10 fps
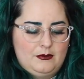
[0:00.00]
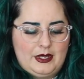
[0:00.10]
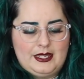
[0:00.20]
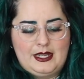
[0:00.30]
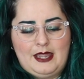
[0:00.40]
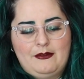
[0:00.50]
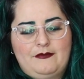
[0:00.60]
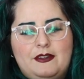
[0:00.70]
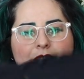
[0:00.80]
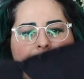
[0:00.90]
but I have a
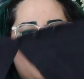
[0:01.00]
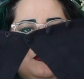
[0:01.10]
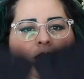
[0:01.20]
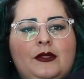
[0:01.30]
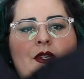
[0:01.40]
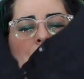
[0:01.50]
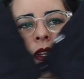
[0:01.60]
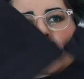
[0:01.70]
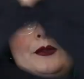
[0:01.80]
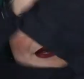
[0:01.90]
feeling my boobs are
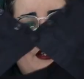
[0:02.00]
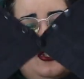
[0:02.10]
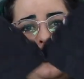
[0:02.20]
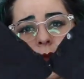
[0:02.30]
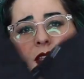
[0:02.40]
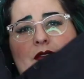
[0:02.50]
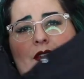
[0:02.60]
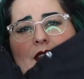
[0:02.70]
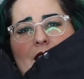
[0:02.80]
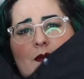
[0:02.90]
going to be too big
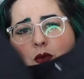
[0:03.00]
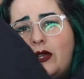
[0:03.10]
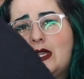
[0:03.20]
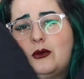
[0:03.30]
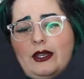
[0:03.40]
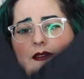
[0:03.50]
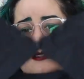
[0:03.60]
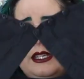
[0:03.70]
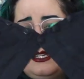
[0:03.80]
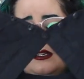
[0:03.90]
for these pretty
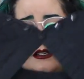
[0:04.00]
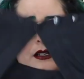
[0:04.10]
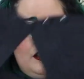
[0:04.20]
quickly.